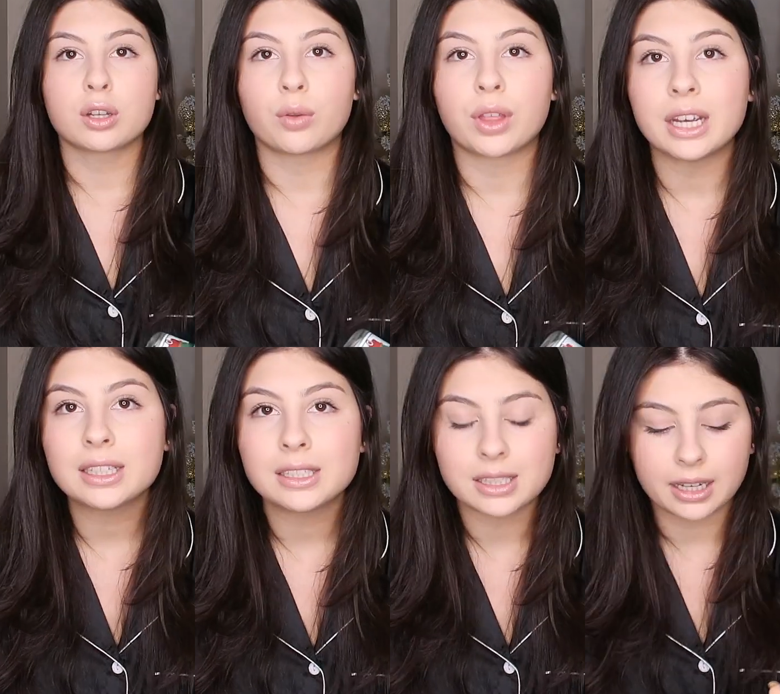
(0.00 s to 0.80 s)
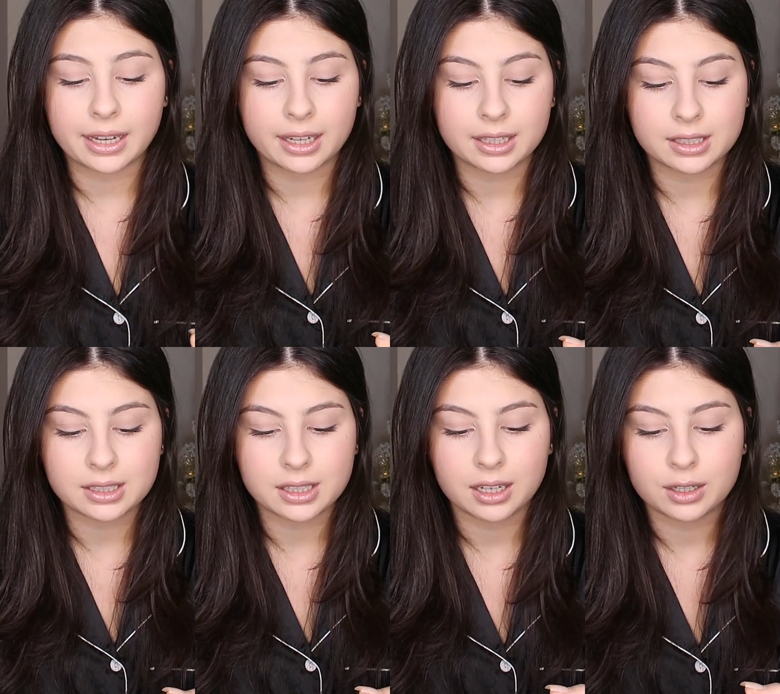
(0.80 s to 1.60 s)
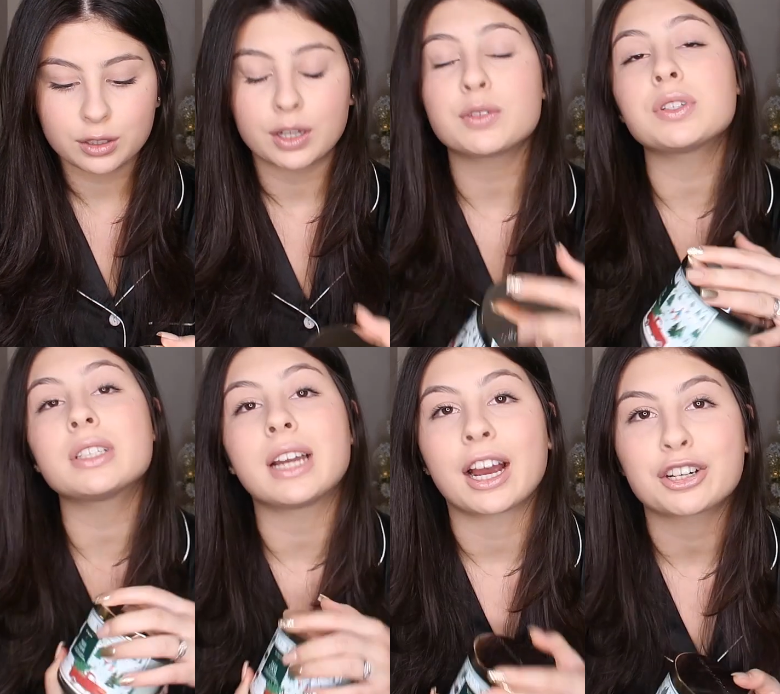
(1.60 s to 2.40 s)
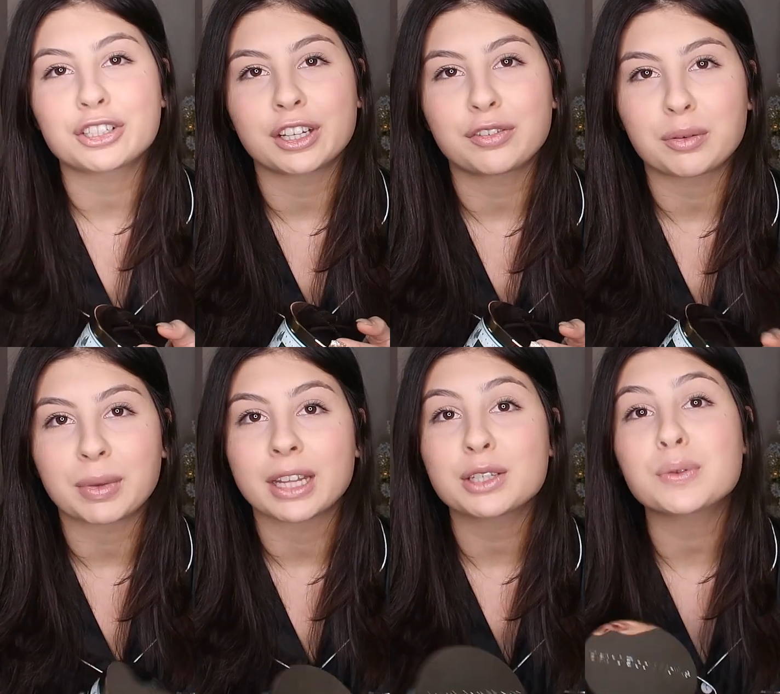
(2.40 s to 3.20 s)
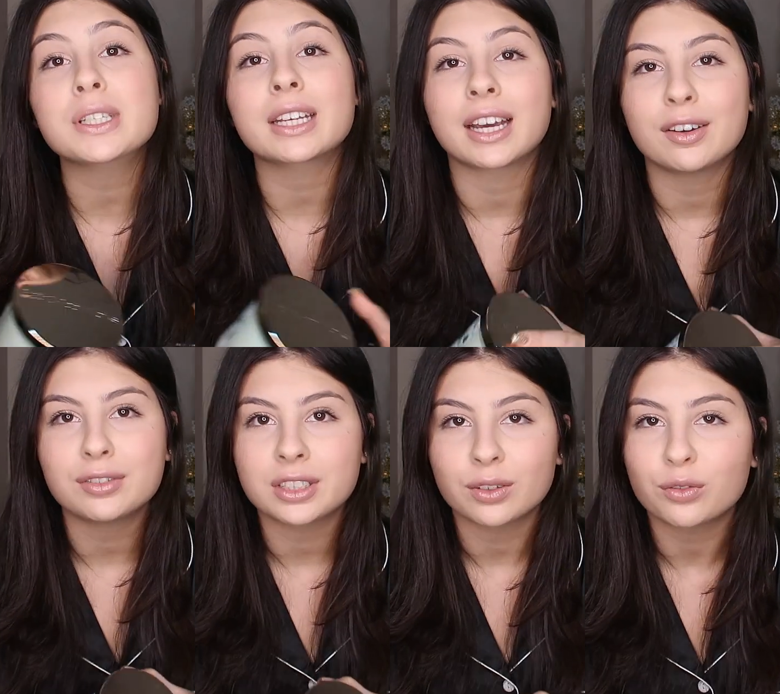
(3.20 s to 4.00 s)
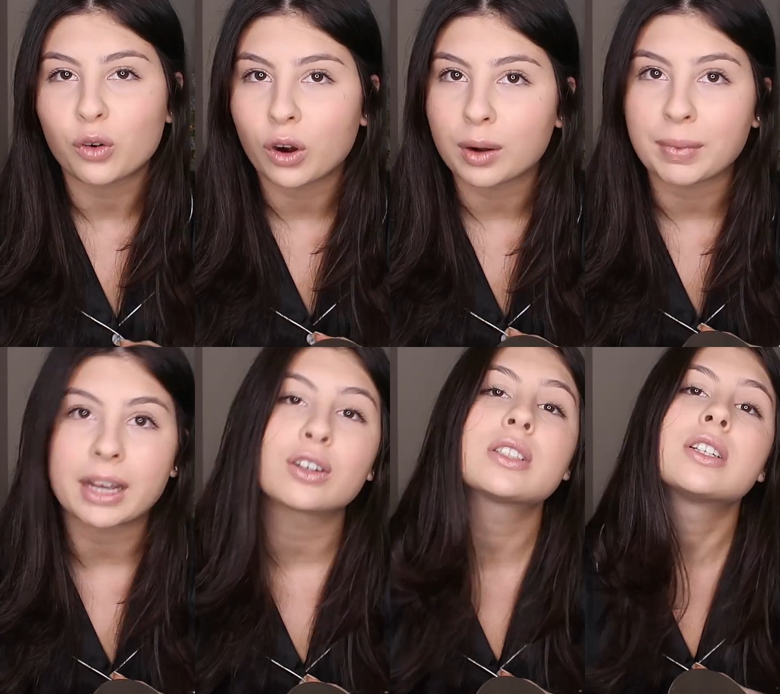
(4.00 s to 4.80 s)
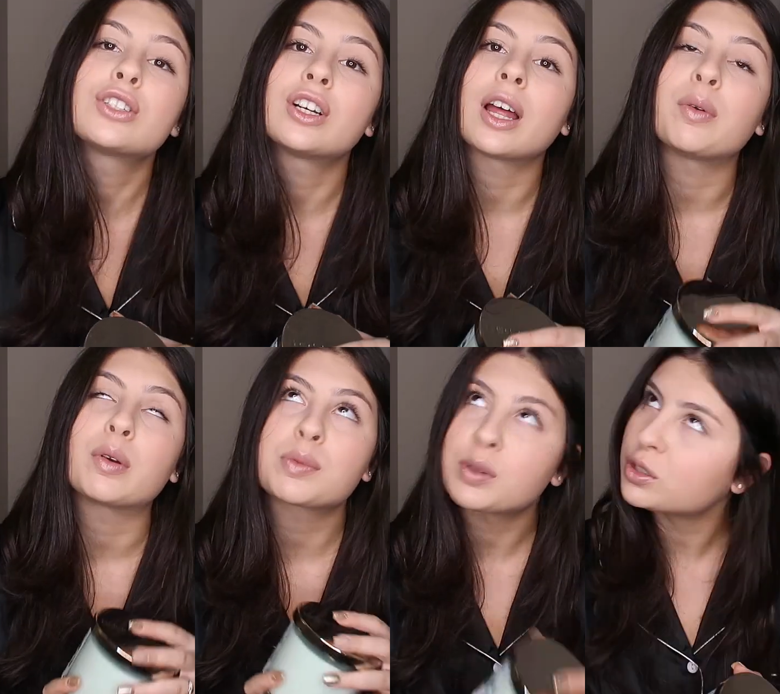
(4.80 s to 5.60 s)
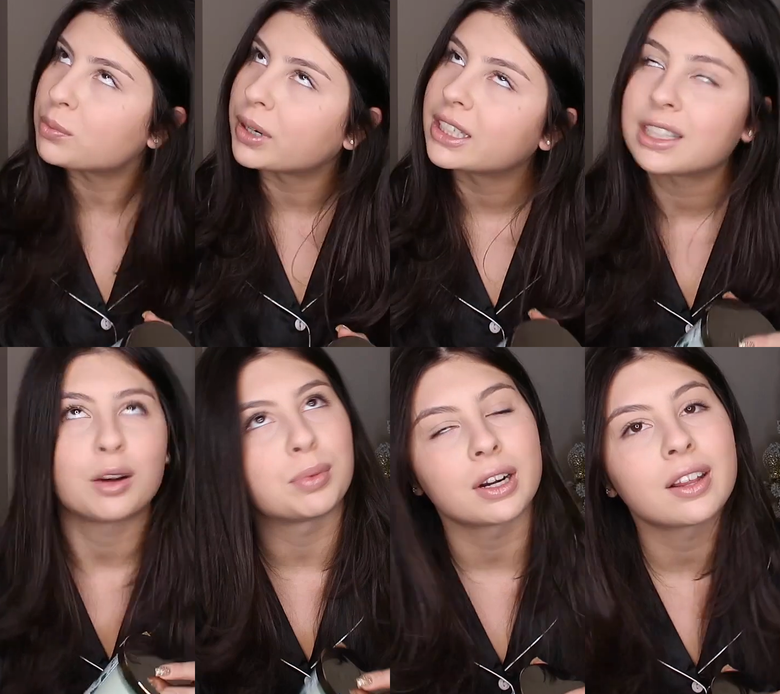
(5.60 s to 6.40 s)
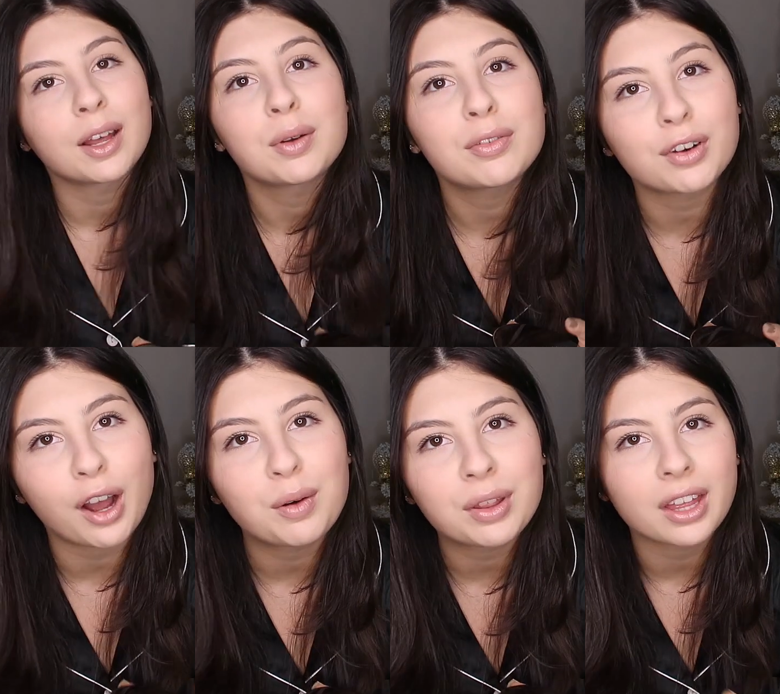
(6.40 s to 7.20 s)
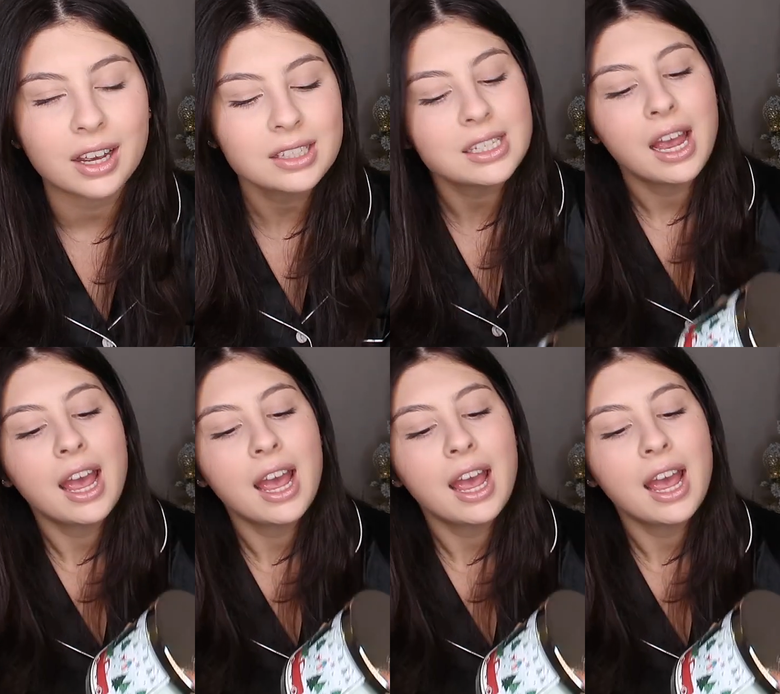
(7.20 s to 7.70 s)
So this is, so this wasn't actually for me. This was a gift for Michael's sister that we were supposed to bring to Alberta that we forgot with us.